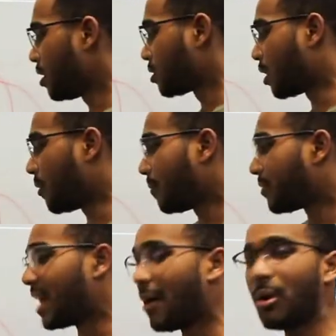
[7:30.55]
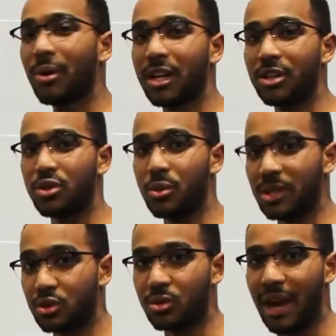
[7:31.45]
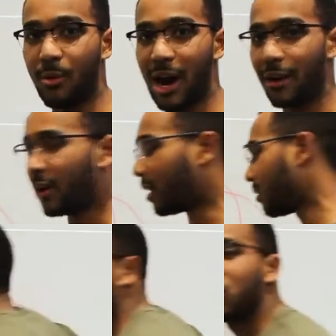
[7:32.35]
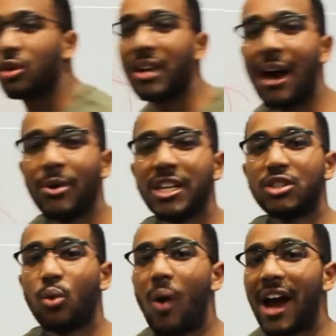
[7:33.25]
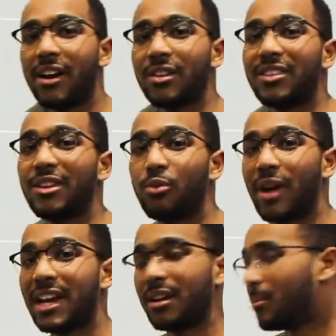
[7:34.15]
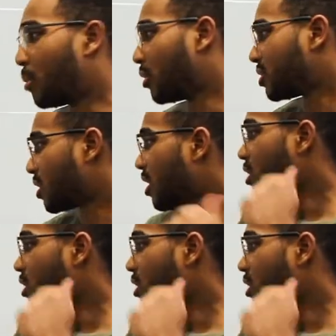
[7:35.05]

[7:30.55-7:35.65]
So now what we're going to do is do that wiring. And so now we need to wire the random pointer.